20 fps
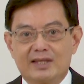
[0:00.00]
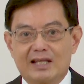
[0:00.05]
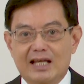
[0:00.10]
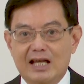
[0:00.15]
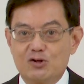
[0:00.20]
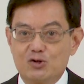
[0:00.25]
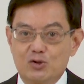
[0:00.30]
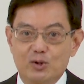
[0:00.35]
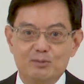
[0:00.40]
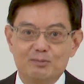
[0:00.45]

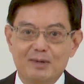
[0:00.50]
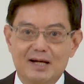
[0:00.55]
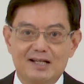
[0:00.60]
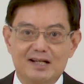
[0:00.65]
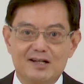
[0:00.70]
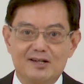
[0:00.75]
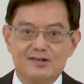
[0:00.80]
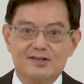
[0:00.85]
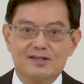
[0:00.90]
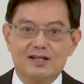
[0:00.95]
as shown by
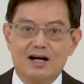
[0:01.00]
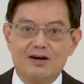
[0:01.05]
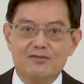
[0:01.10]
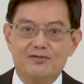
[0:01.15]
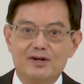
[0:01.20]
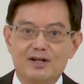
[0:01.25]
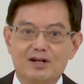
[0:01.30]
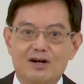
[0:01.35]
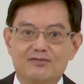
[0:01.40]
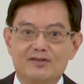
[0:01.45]
the
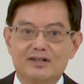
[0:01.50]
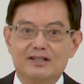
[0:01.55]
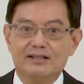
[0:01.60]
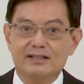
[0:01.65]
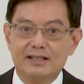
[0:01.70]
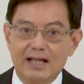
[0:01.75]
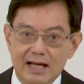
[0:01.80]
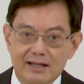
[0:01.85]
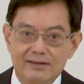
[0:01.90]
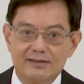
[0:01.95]
discovery of a
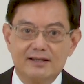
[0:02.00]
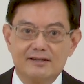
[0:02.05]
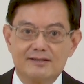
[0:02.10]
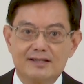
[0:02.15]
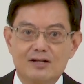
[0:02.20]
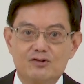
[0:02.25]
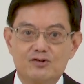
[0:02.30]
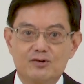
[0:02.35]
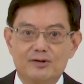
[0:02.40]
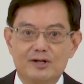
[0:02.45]
9th
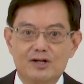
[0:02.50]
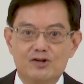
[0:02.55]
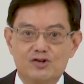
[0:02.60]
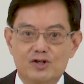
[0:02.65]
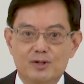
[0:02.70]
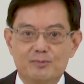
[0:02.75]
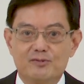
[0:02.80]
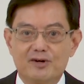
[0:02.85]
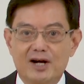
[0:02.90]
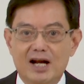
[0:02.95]
century
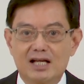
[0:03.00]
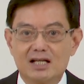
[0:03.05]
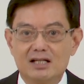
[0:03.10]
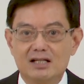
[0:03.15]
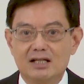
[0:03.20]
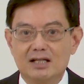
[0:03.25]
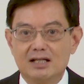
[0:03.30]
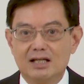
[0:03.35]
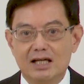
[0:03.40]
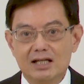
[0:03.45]
shipwreck
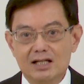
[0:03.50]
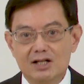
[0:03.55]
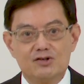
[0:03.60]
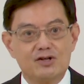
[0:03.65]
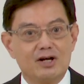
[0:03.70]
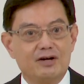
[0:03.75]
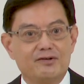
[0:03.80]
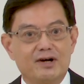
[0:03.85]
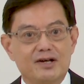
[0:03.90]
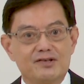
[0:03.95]
in the
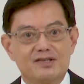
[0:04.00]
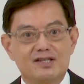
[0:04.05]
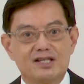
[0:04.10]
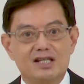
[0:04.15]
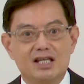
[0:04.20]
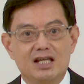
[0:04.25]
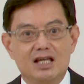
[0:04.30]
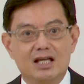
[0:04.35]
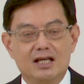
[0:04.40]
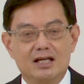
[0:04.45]
Java
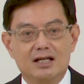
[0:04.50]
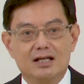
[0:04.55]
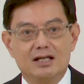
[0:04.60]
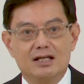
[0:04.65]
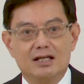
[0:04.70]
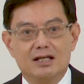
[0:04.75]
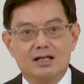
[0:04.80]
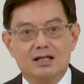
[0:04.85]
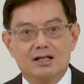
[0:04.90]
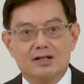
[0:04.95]
Sea,
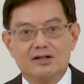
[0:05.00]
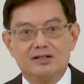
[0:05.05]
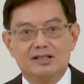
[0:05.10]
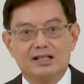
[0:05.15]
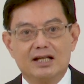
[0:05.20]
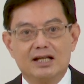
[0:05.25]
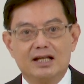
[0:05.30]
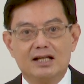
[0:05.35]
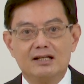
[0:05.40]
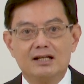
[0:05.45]

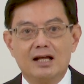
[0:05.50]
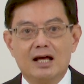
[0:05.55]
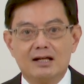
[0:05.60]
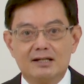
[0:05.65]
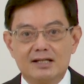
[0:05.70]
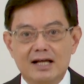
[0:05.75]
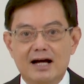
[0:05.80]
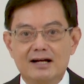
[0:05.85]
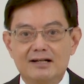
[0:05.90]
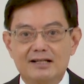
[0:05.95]
containing
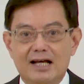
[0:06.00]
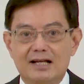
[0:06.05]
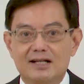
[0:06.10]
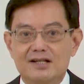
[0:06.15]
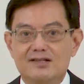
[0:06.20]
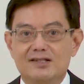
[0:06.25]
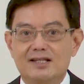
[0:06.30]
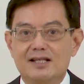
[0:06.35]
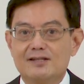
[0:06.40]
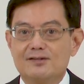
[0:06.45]
Tang
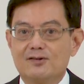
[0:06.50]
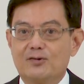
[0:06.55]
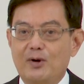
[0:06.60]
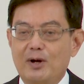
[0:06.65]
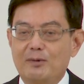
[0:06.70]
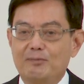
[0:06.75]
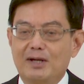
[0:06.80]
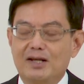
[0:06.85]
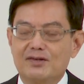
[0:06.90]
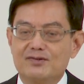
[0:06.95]
Dynasty
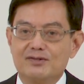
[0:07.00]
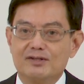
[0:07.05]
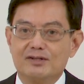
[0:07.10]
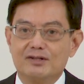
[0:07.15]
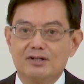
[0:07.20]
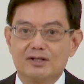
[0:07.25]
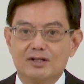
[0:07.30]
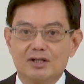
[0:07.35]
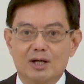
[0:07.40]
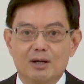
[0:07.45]
ceramics
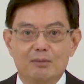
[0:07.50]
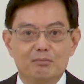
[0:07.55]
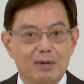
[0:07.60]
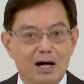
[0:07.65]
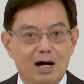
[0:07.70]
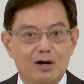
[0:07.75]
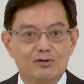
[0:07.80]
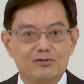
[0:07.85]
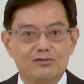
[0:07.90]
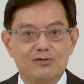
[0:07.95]

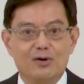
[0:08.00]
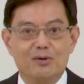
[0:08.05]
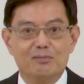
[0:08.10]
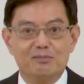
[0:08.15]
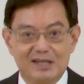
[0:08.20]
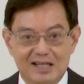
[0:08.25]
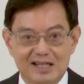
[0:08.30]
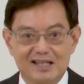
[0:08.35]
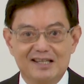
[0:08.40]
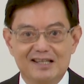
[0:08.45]
bound for
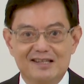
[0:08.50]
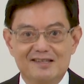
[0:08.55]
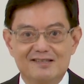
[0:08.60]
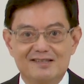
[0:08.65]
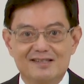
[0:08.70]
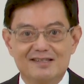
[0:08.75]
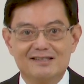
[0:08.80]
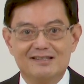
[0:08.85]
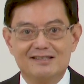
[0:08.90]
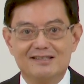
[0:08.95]
Middle East.